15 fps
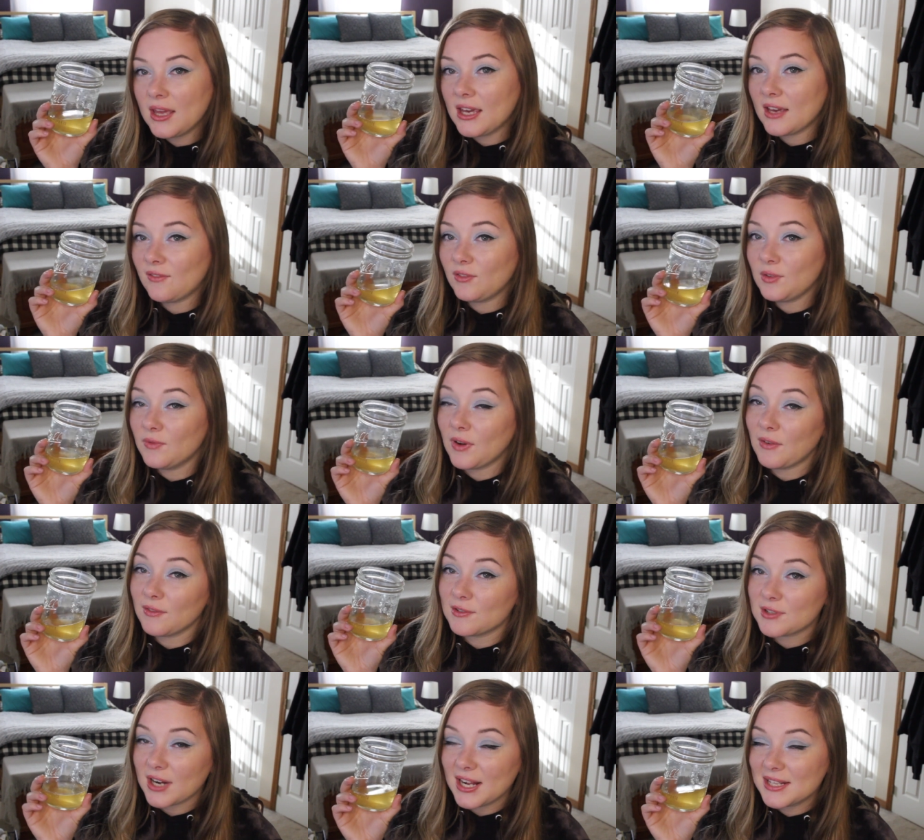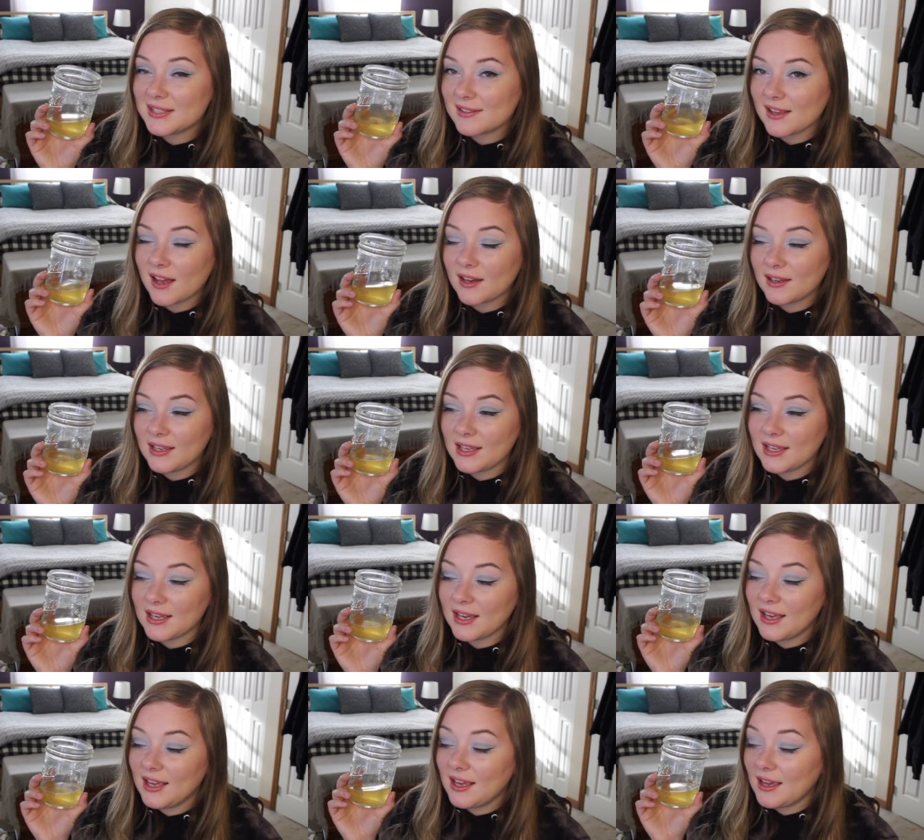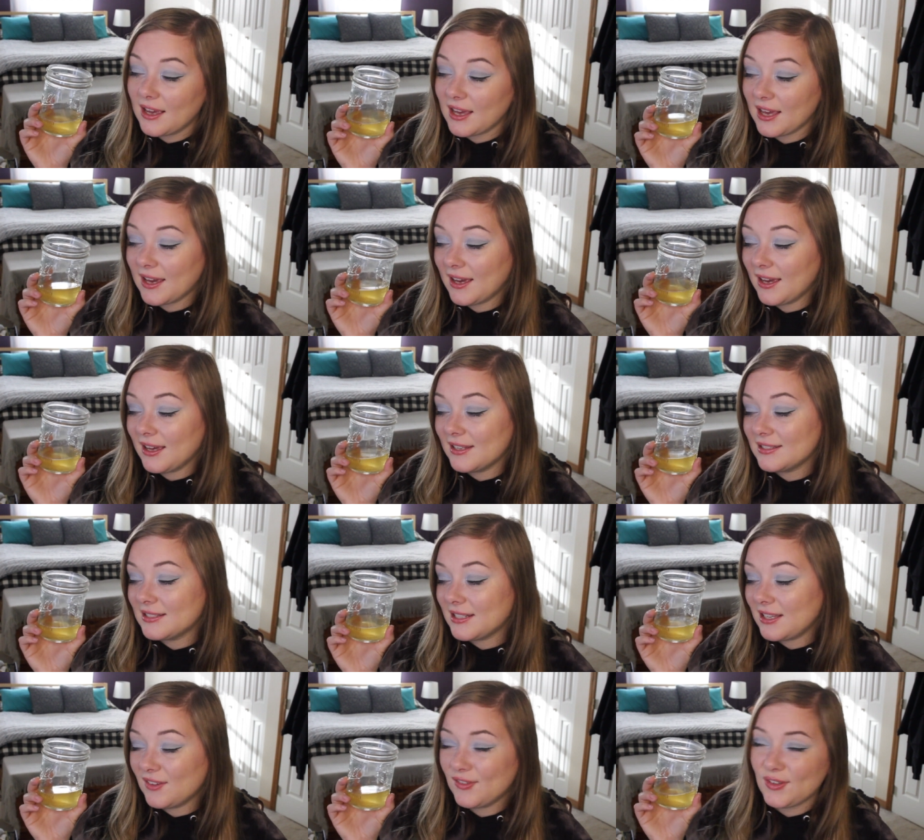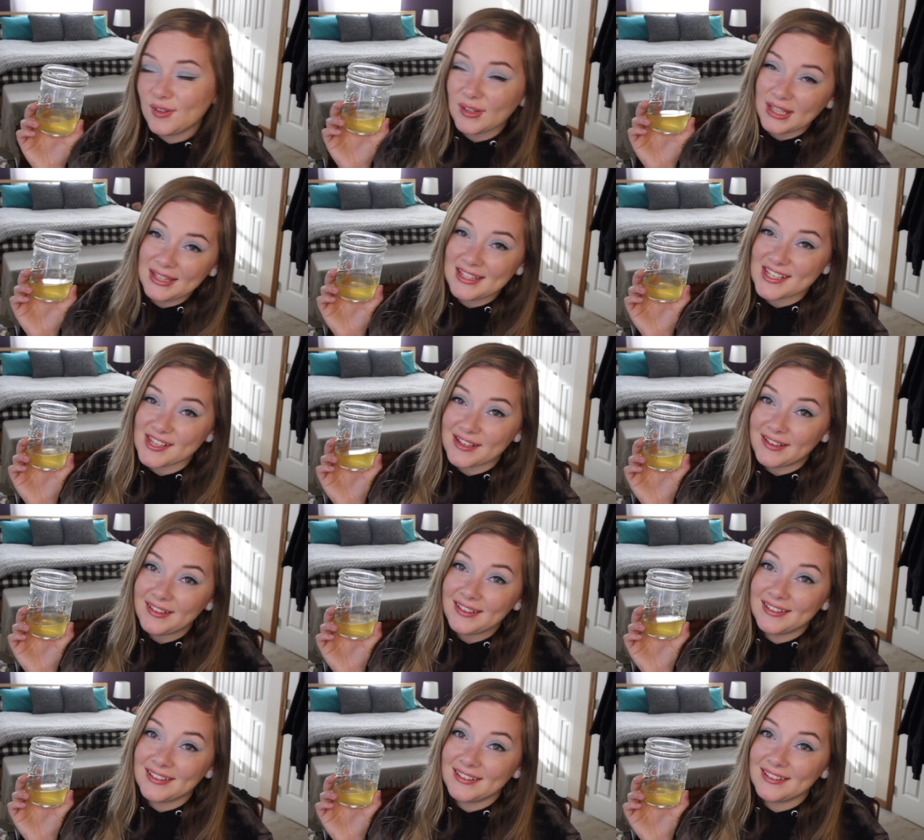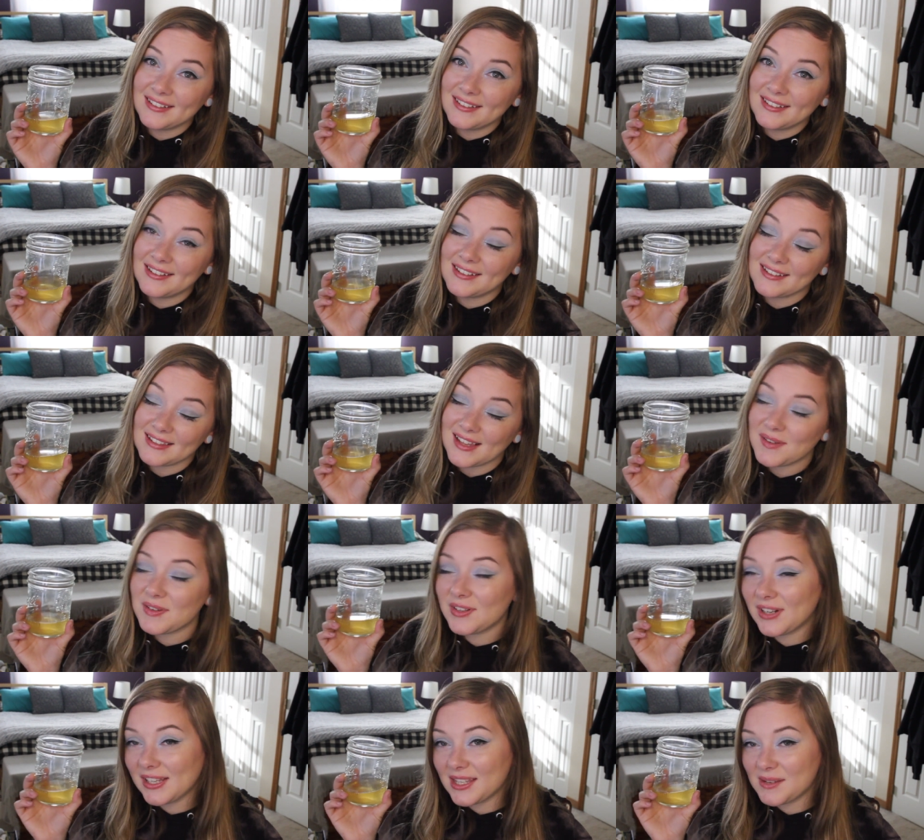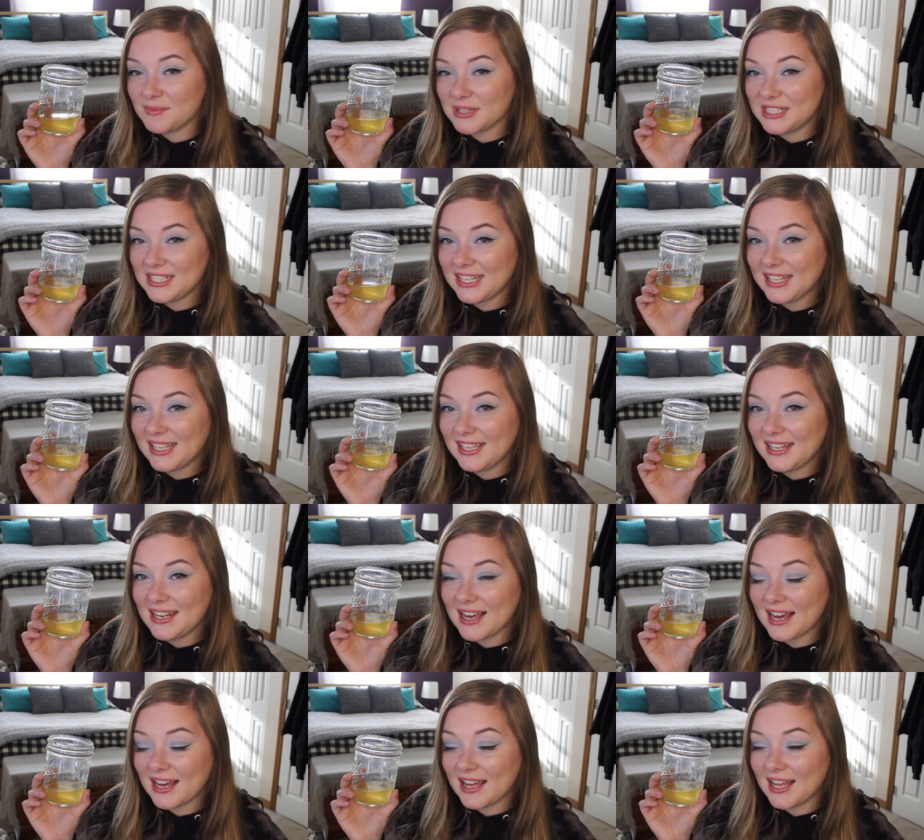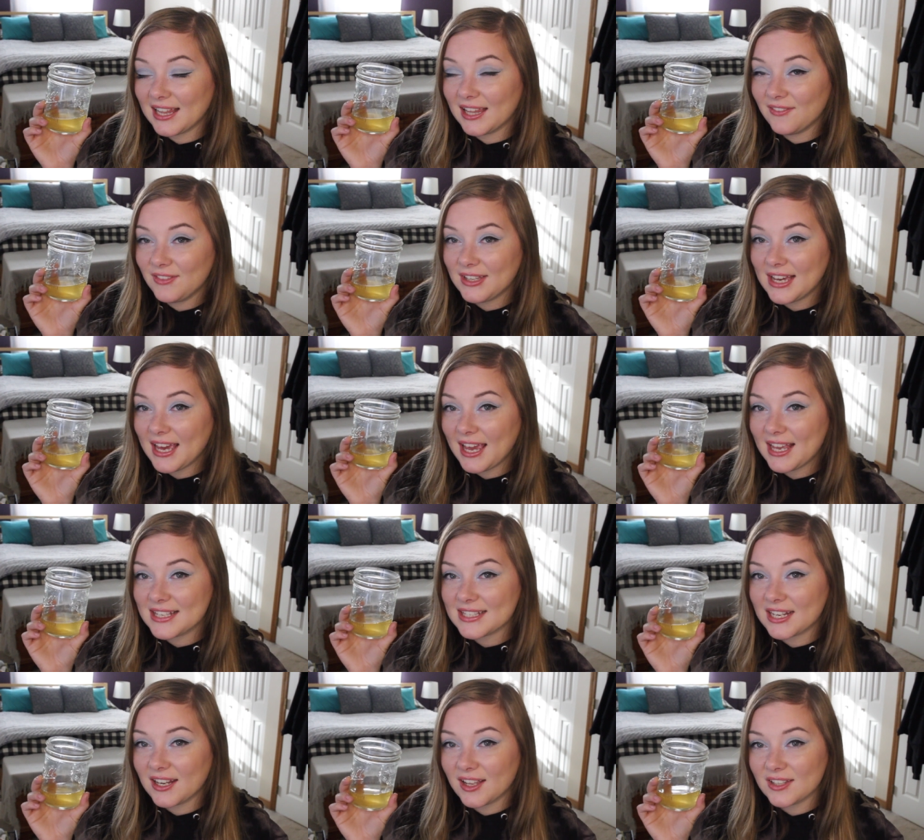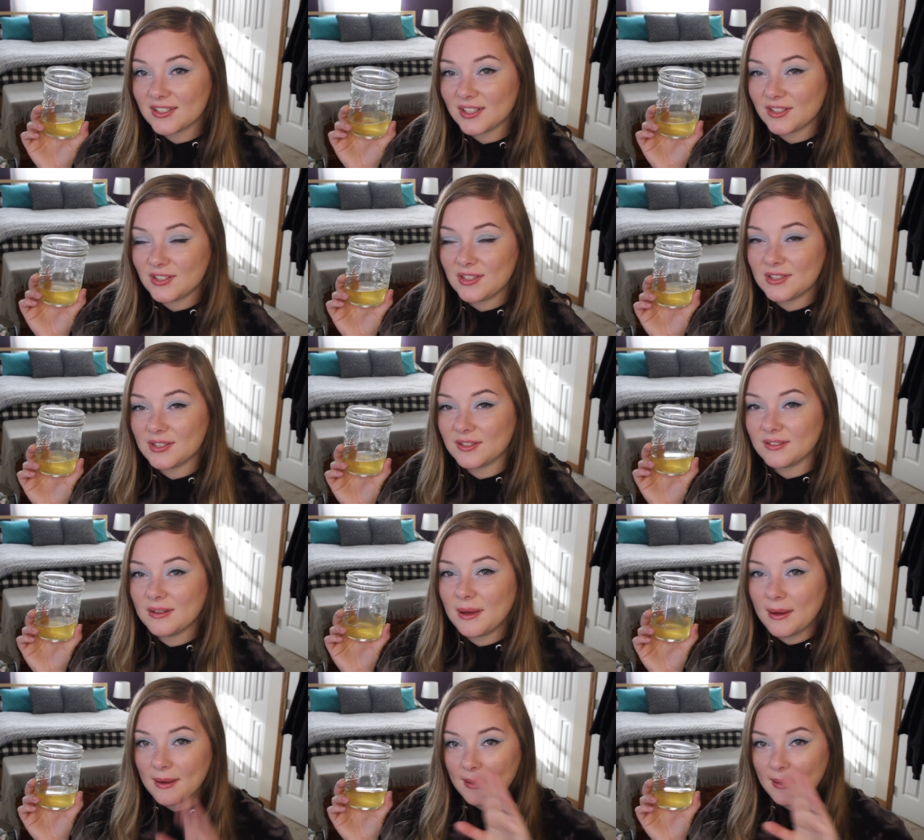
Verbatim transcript: if you've ever tried sake, and if you like this look, that'd be greatly appreciated. Uh, love you guys, and I'll talk to you soon.